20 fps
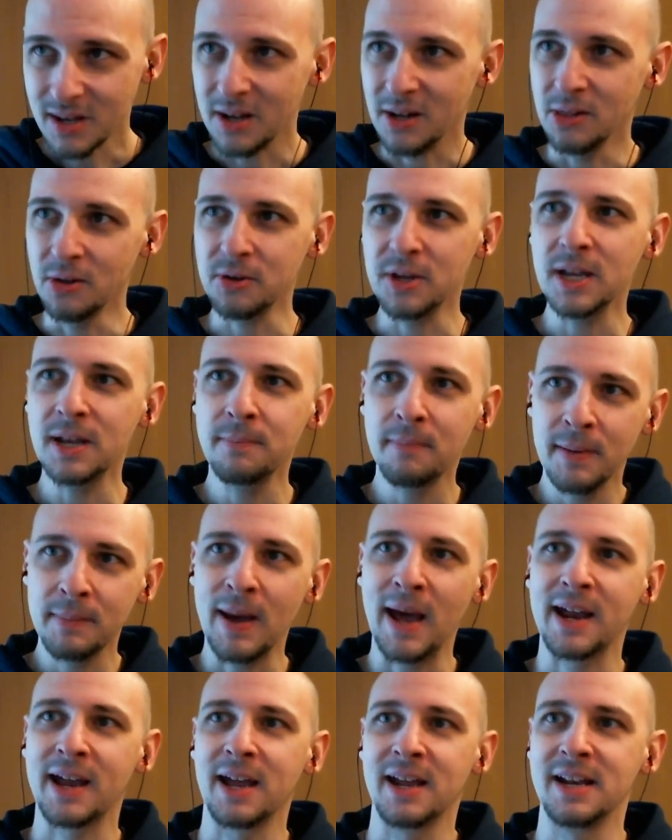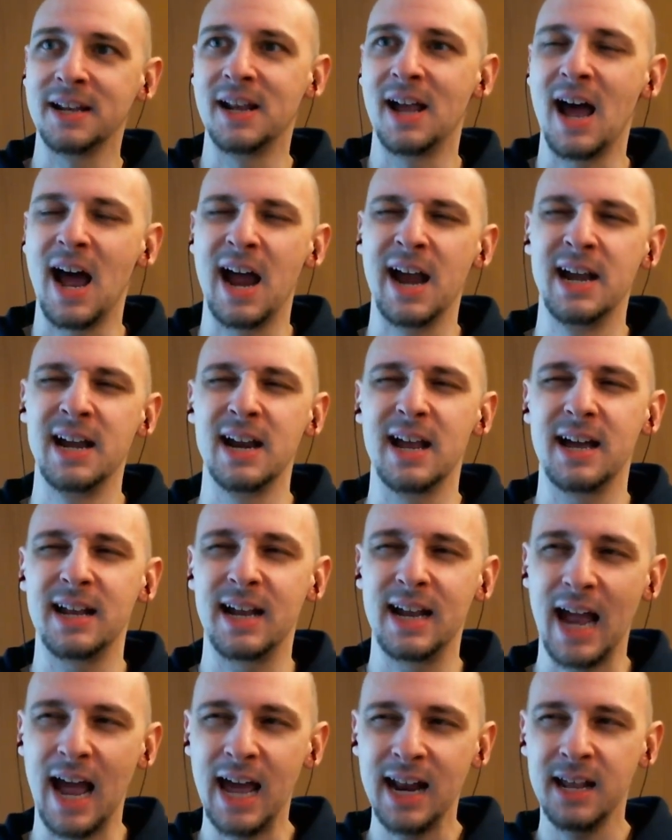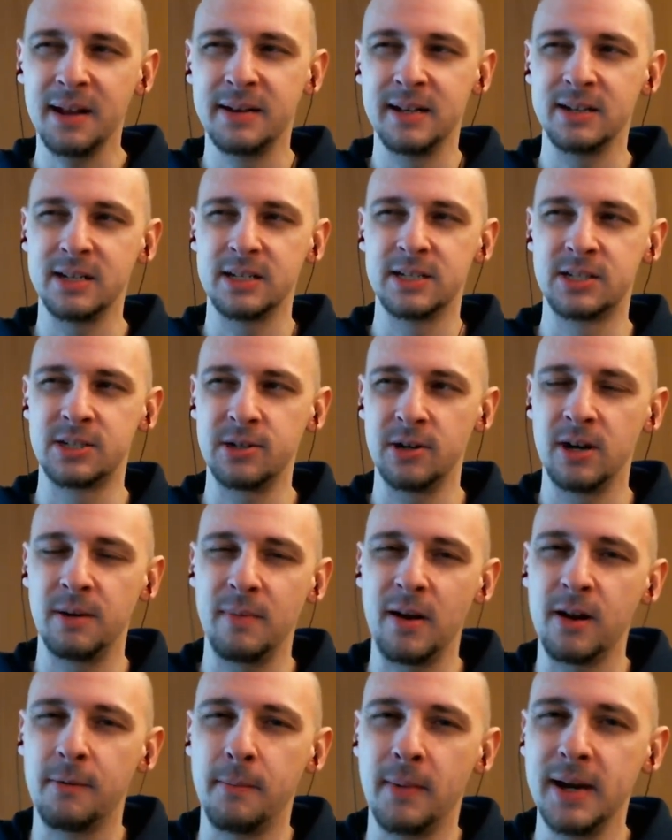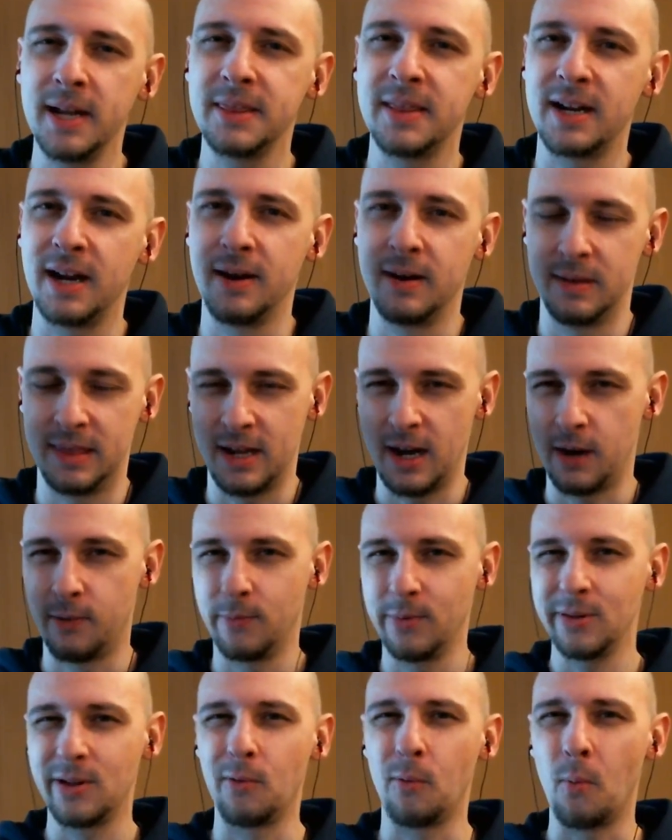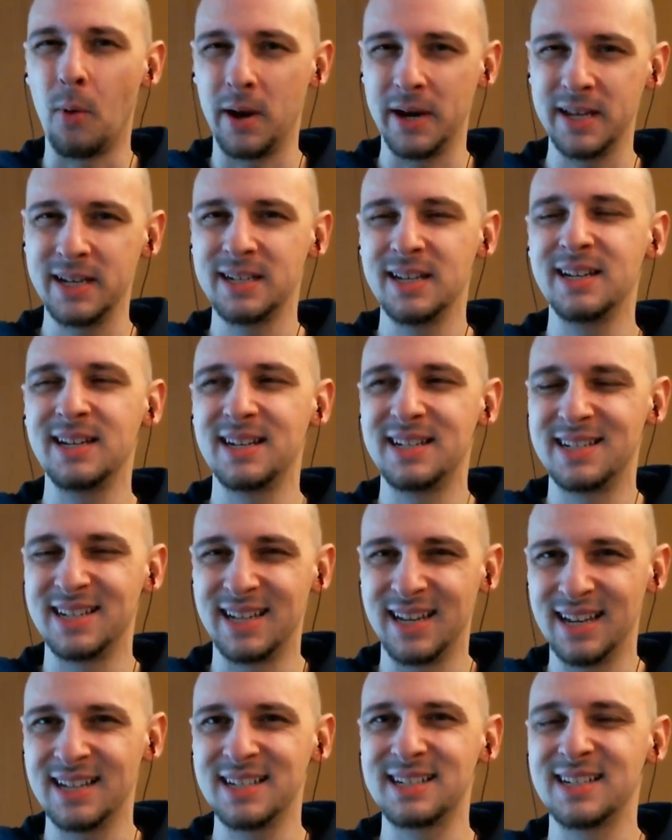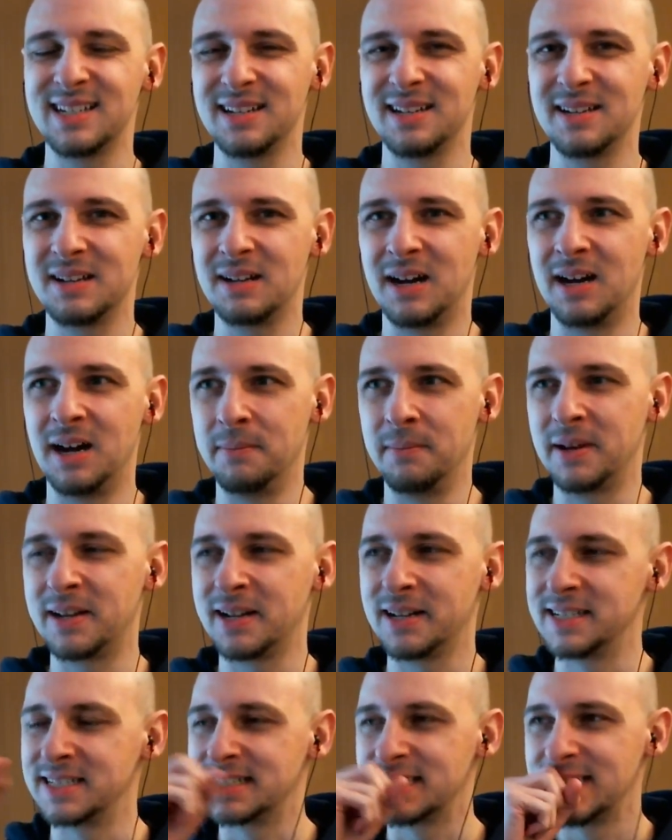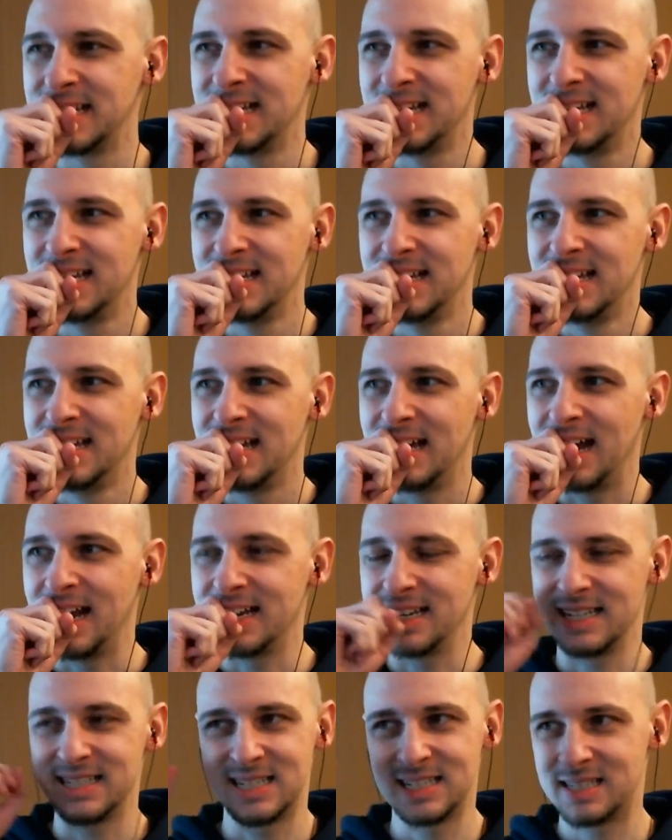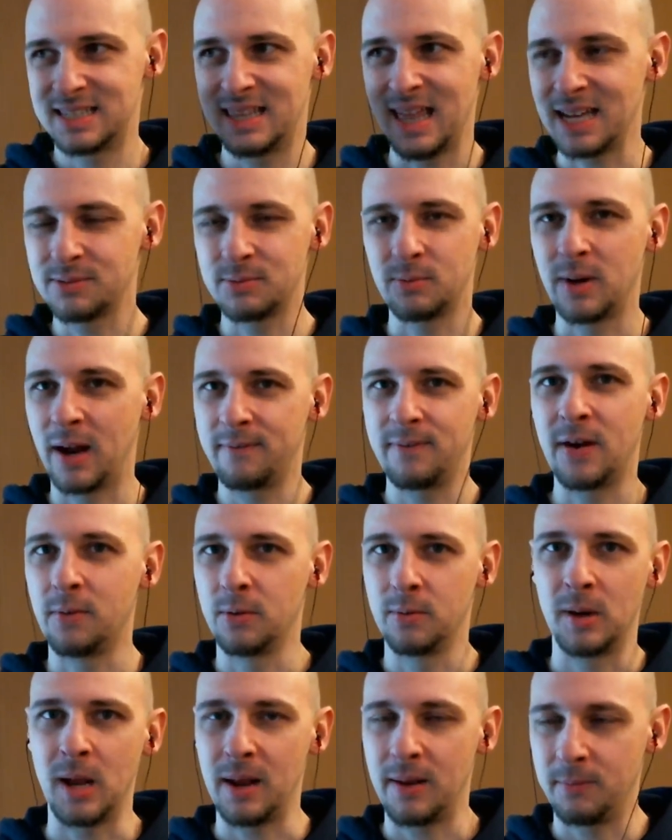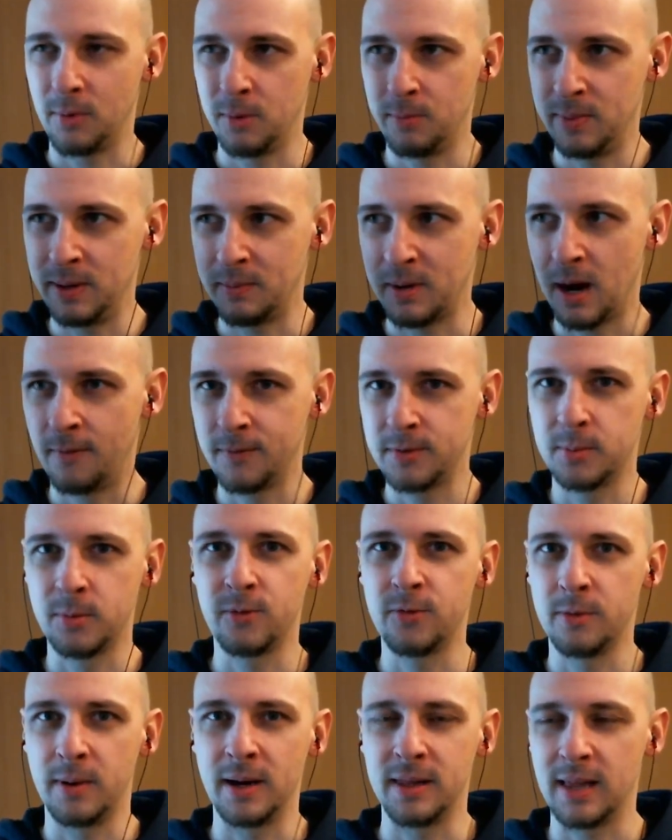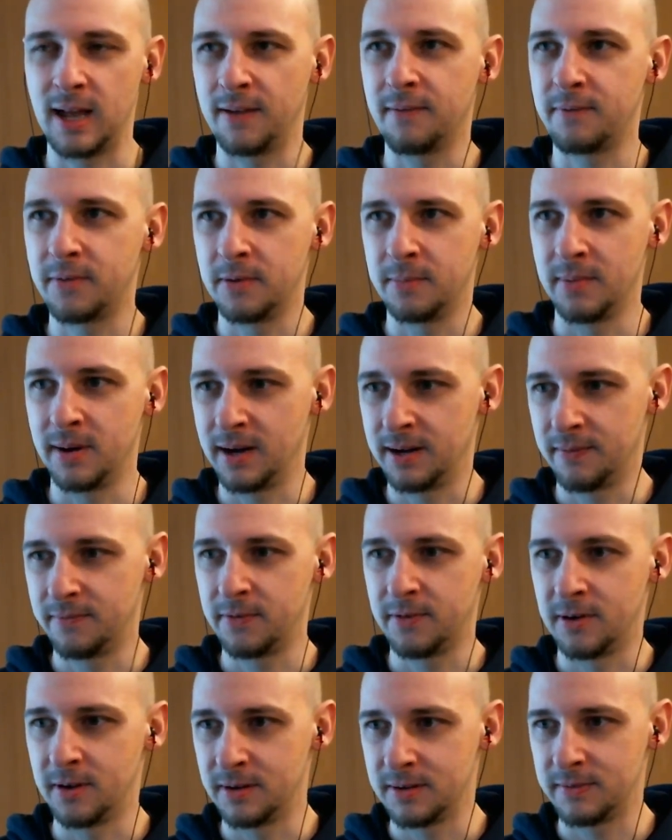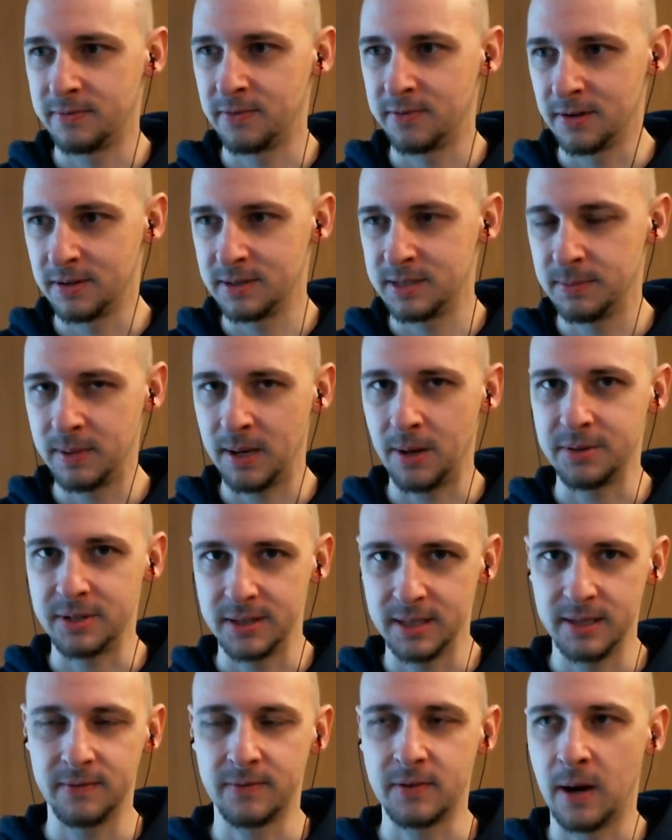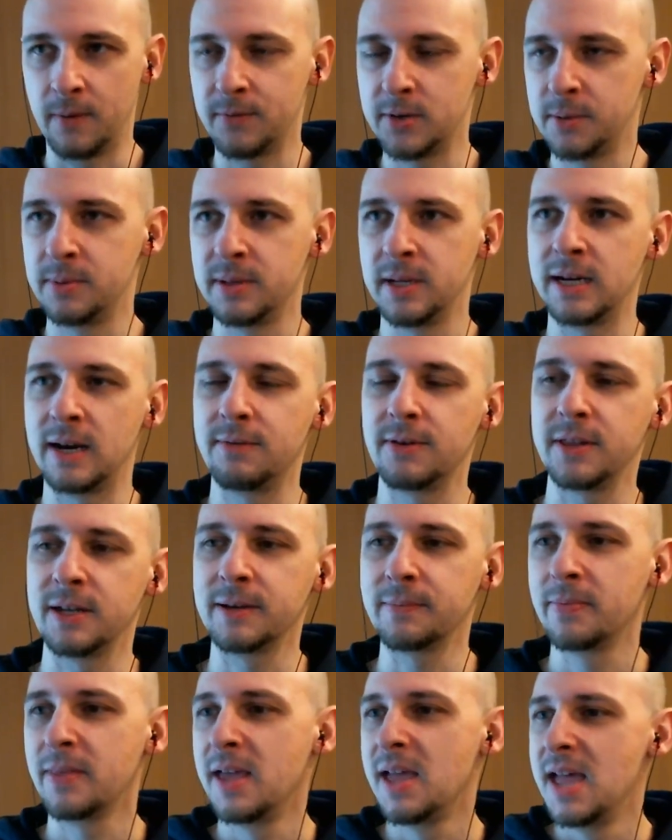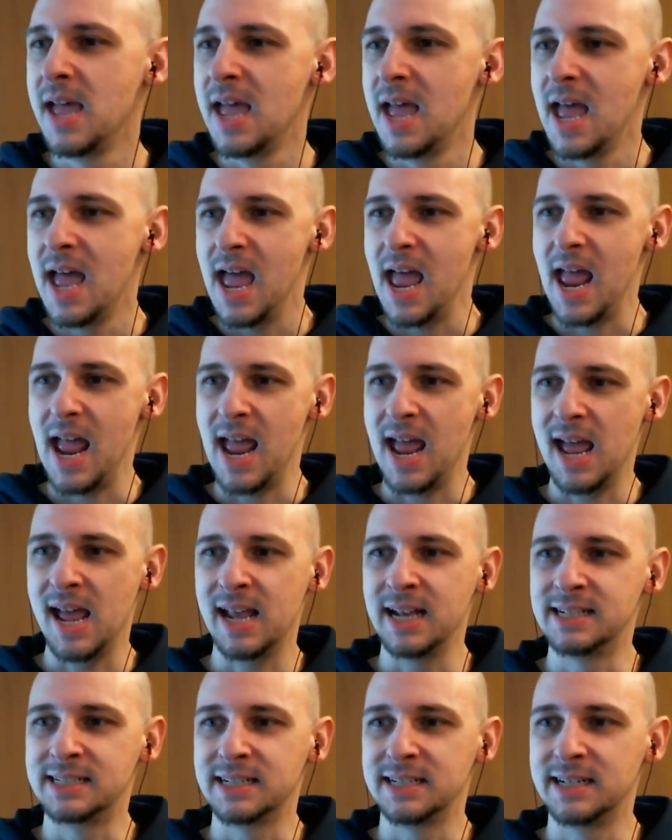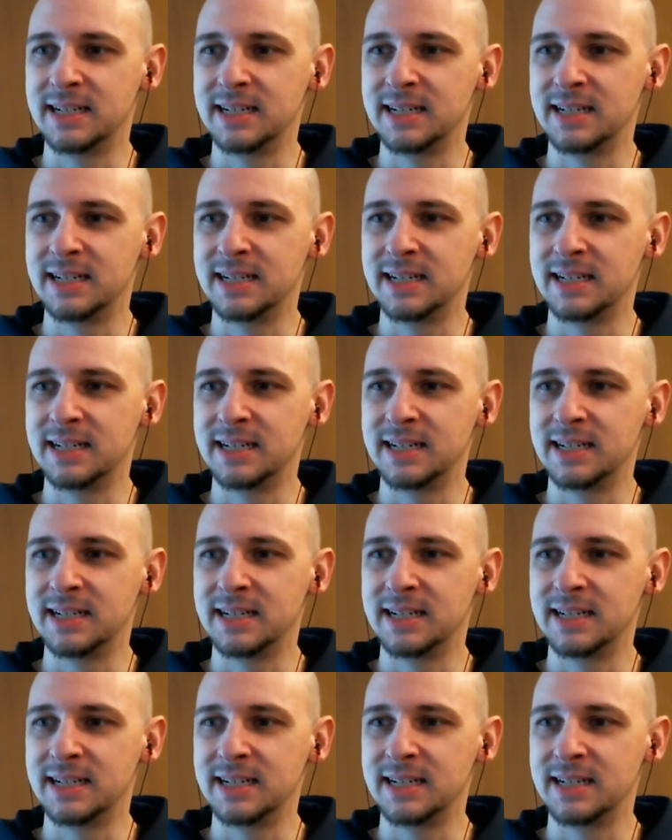looking back at it, I had a certain amount of money that I really wanted to get because it's just that's what I felt would be comfortable for my life, for to be able to live comfortably and everything. And